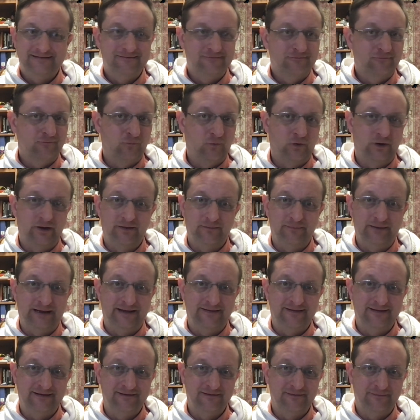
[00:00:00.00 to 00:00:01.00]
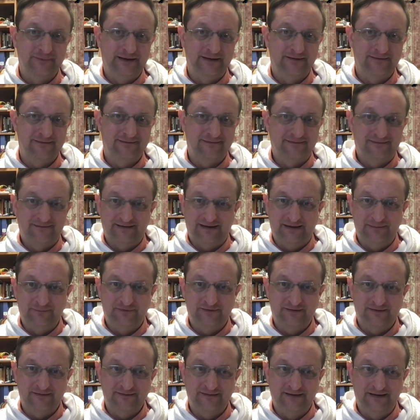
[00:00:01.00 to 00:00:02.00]
One of the bad things about type
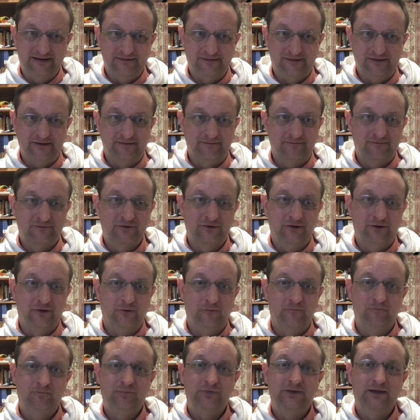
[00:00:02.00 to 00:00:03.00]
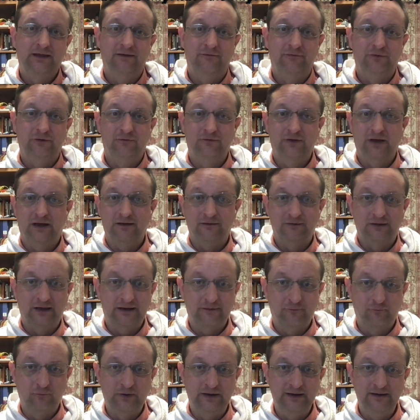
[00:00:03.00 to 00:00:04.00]
6 nylon. So if you've got a
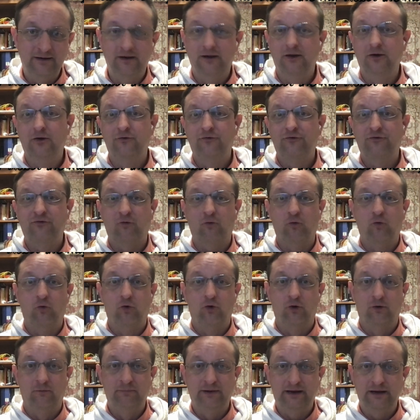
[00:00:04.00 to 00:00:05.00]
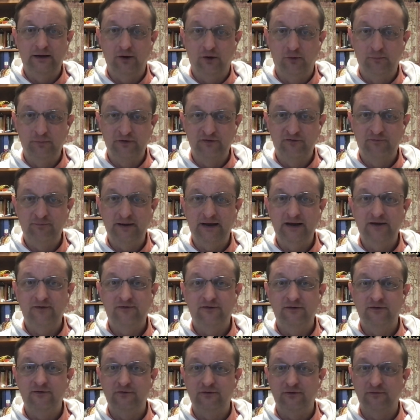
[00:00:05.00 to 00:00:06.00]
lot of windows or big open
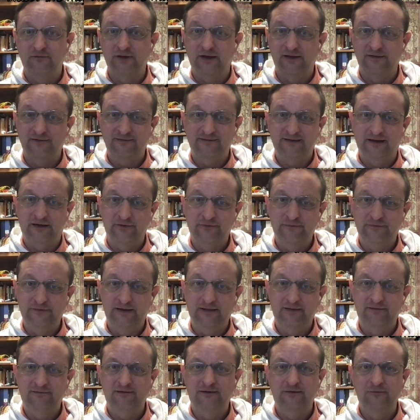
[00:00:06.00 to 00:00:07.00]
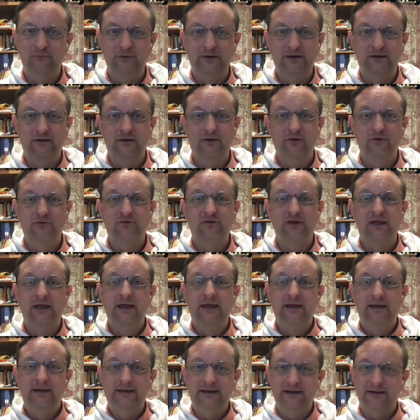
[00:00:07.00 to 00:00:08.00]
spaces, you've got south facing windows,
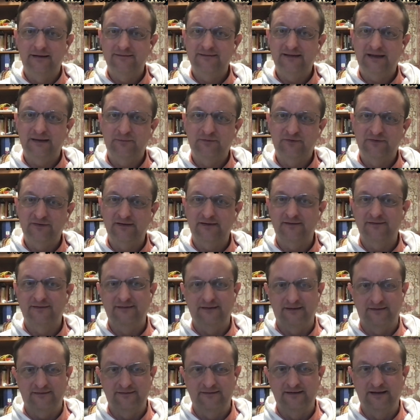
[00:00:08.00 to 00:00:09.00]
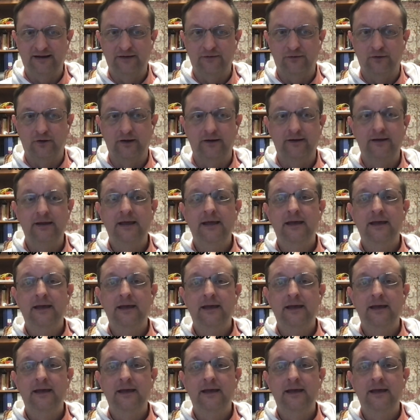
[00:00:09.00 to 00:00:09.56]
get a type 6 nylon.